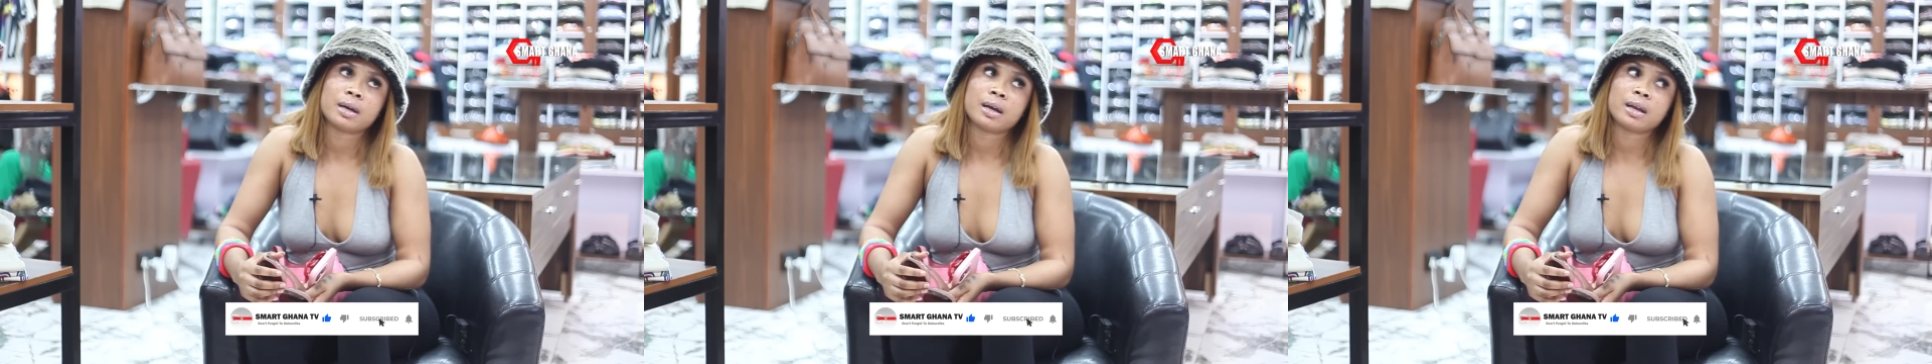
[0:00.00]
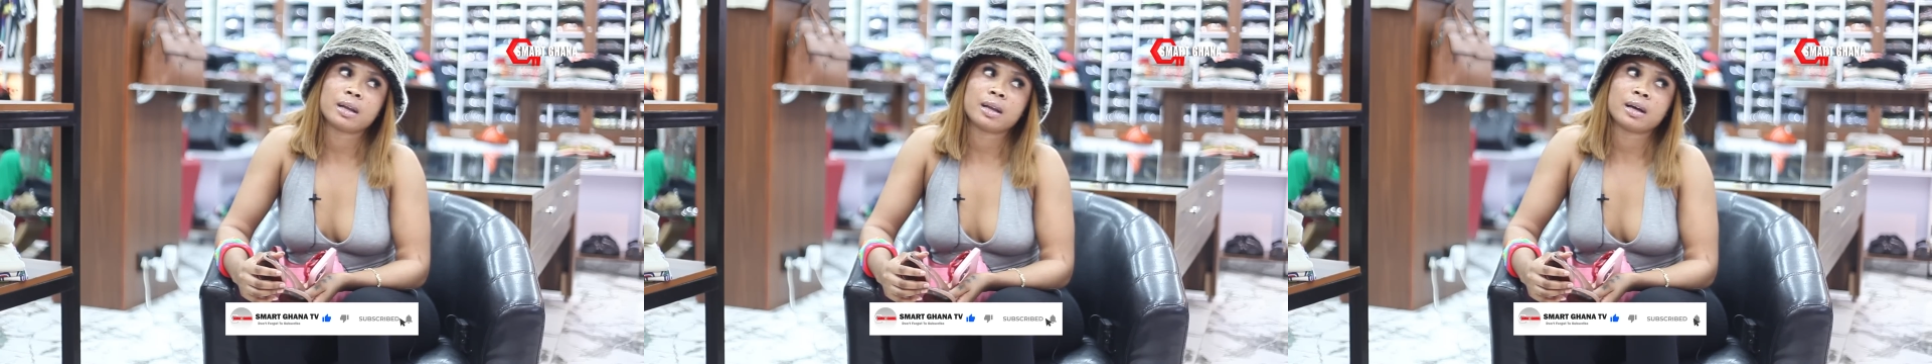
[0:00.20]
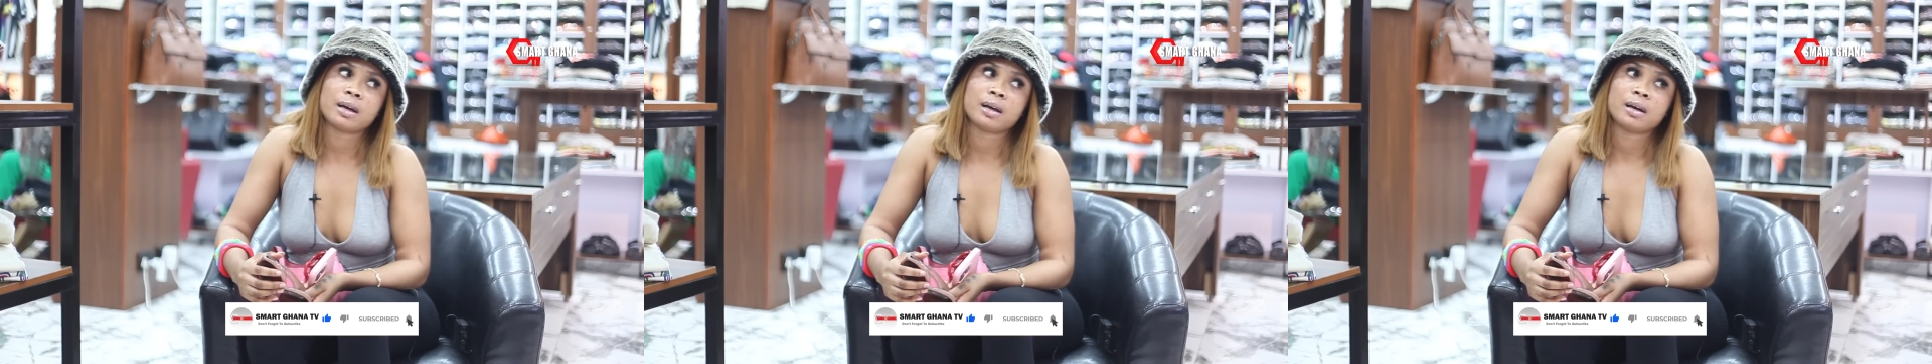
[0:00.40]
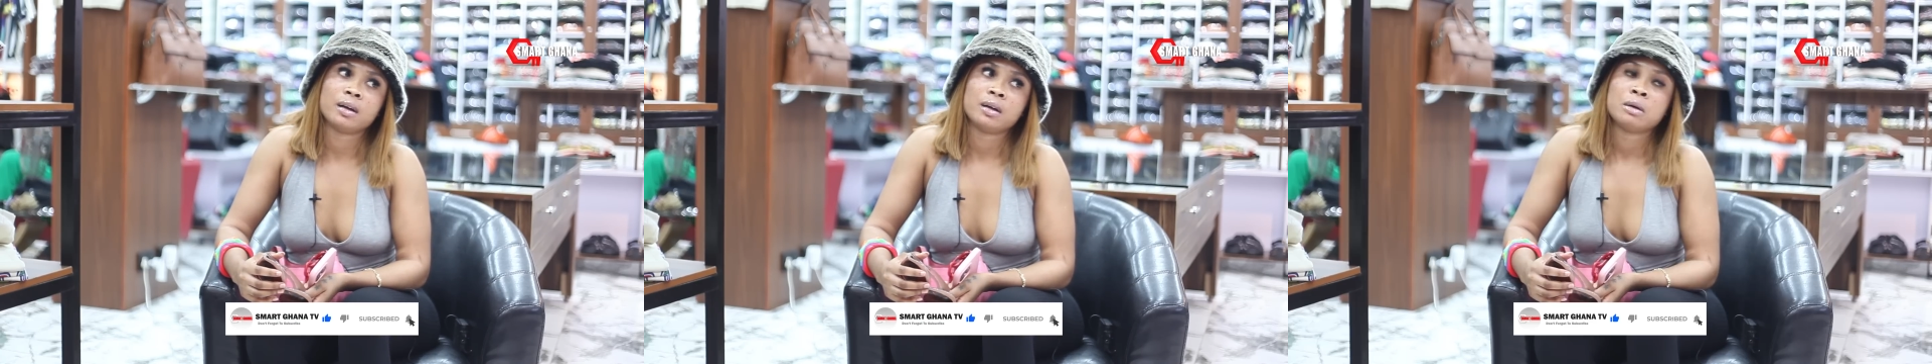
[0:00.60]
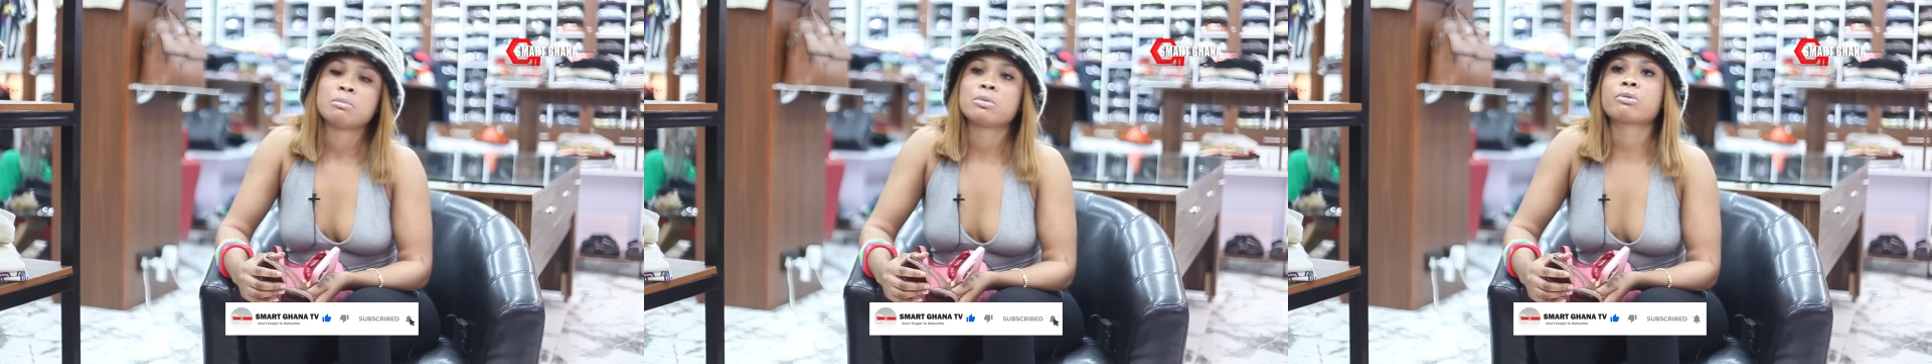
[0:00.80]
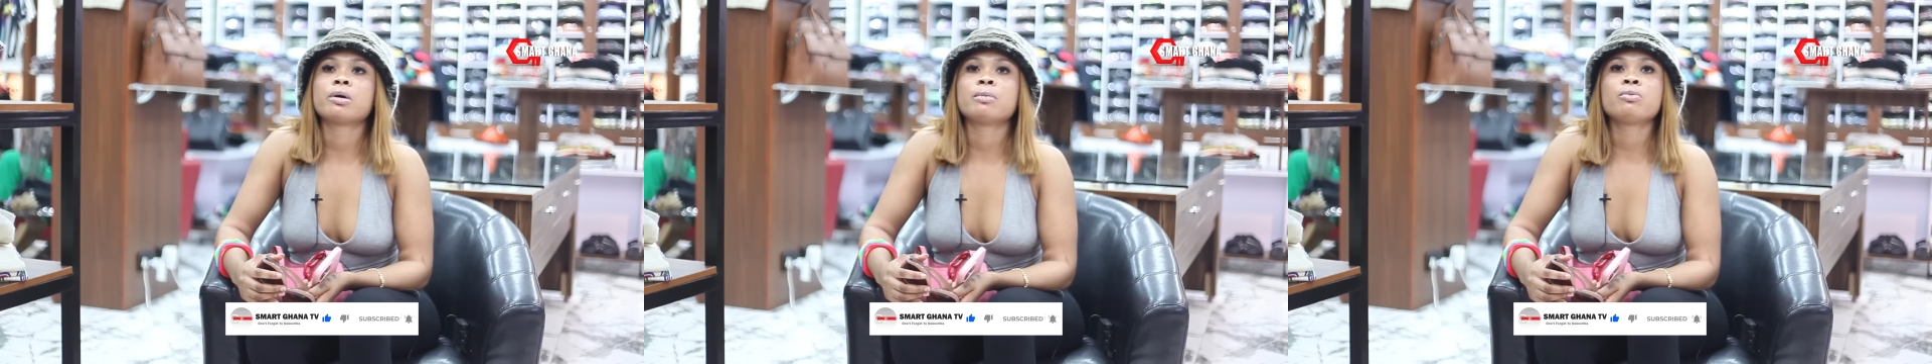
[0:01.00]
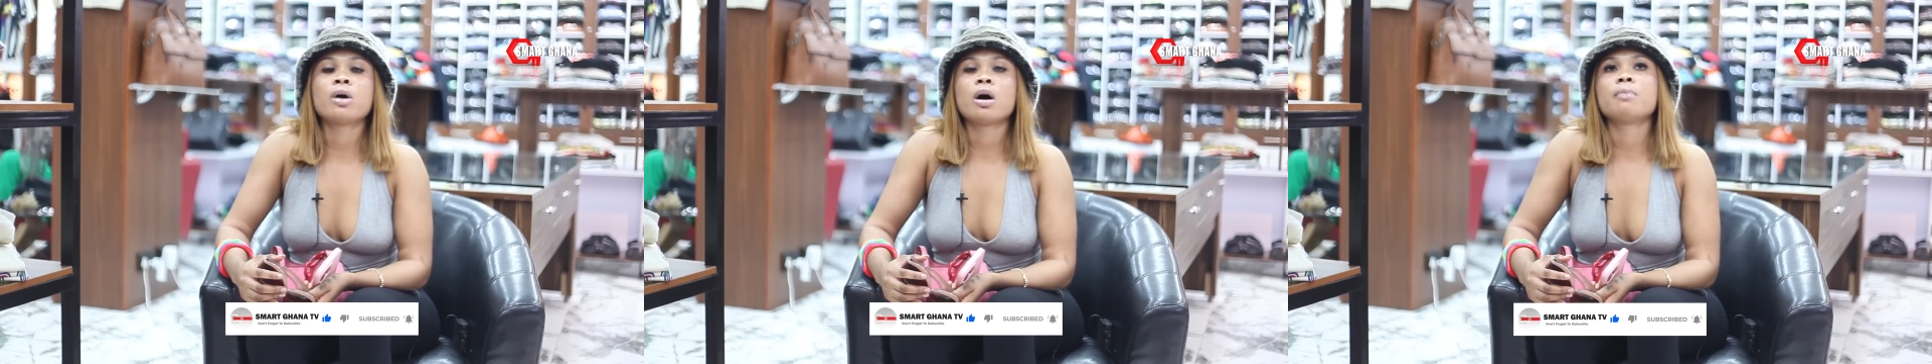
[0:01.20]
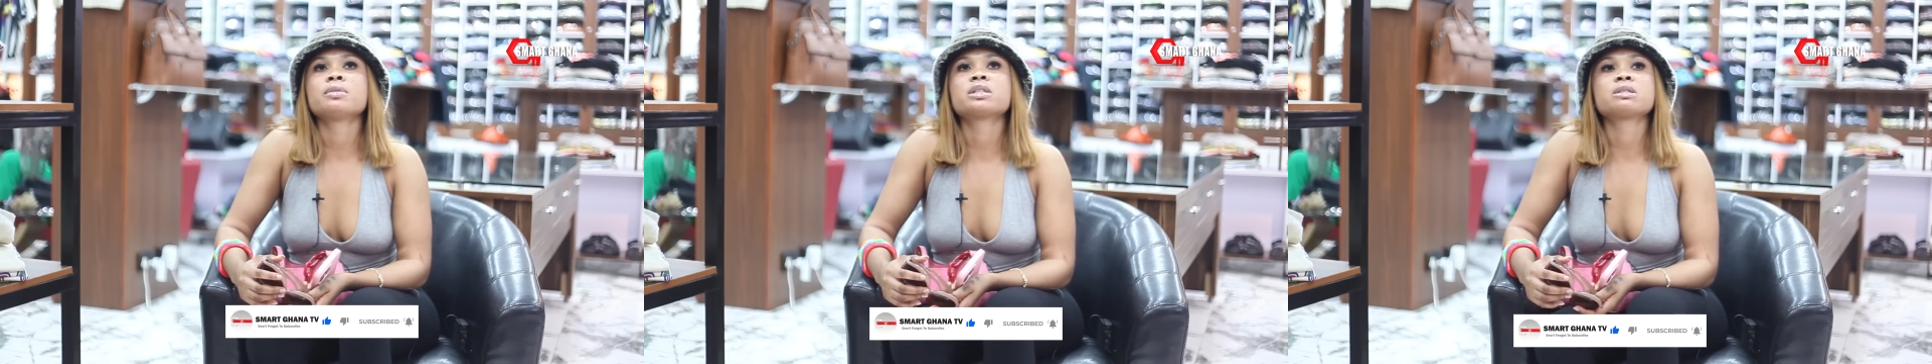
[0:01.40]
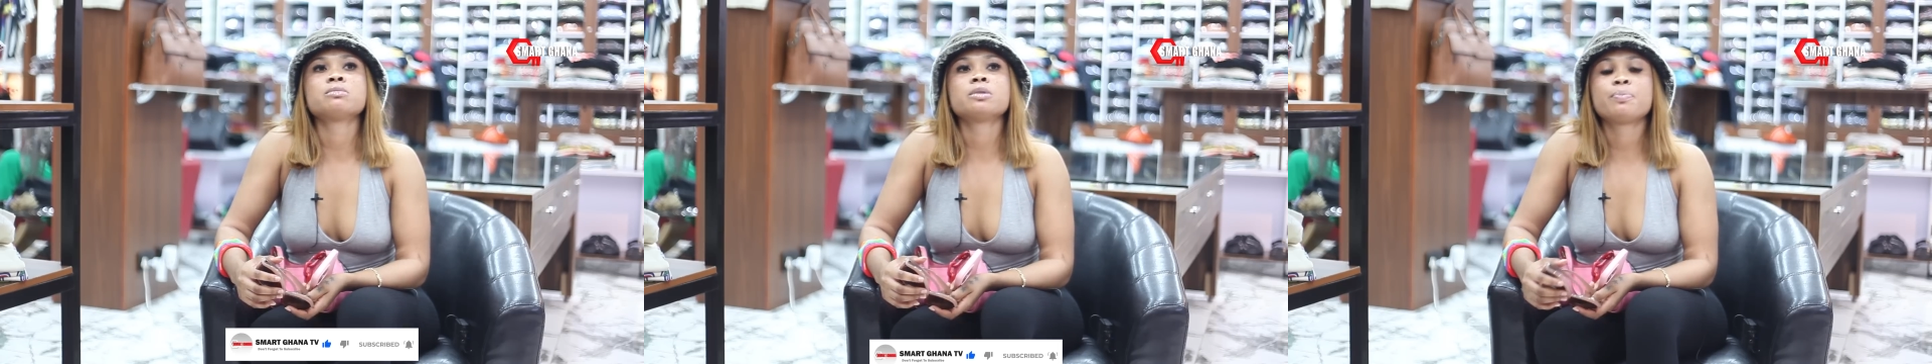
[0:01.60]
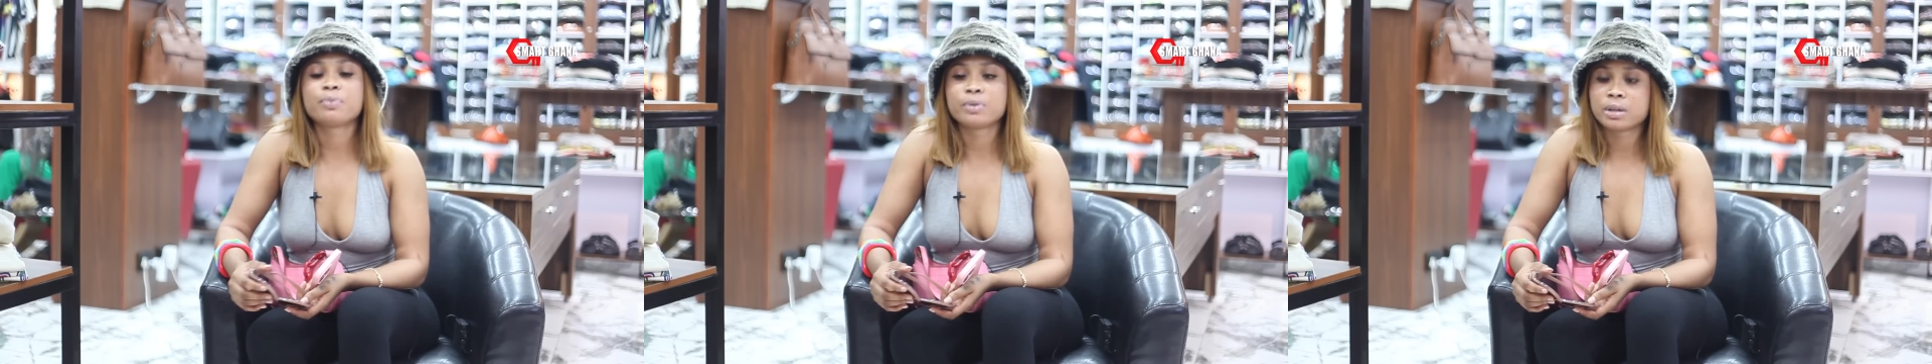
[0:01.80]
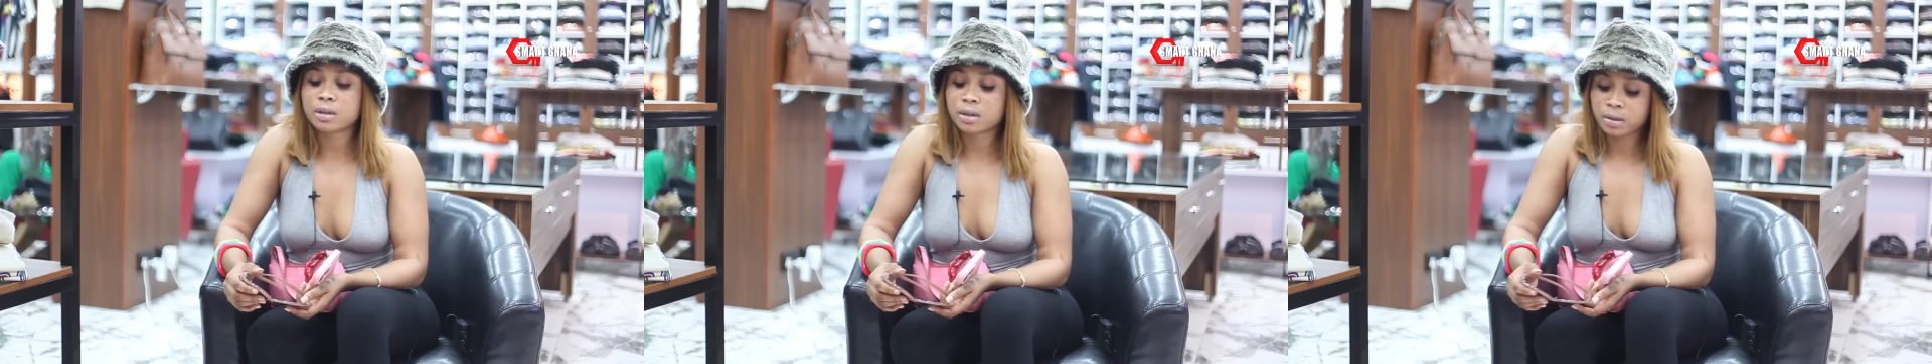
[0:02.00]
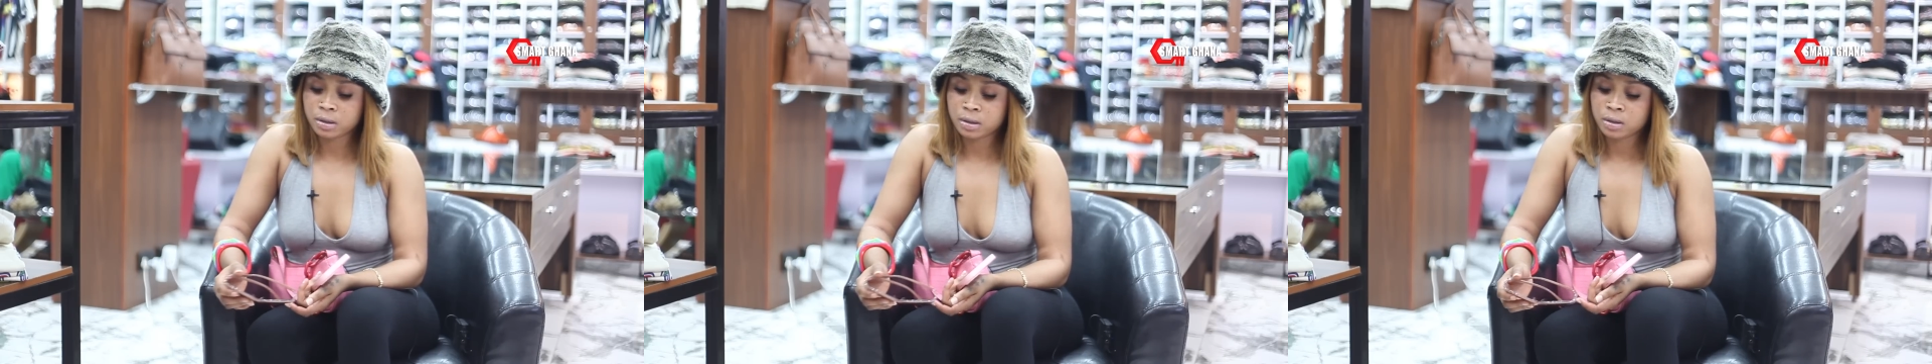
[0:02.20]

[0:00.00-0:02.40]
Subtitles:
Anna, Macrebu, I mix me, Pier.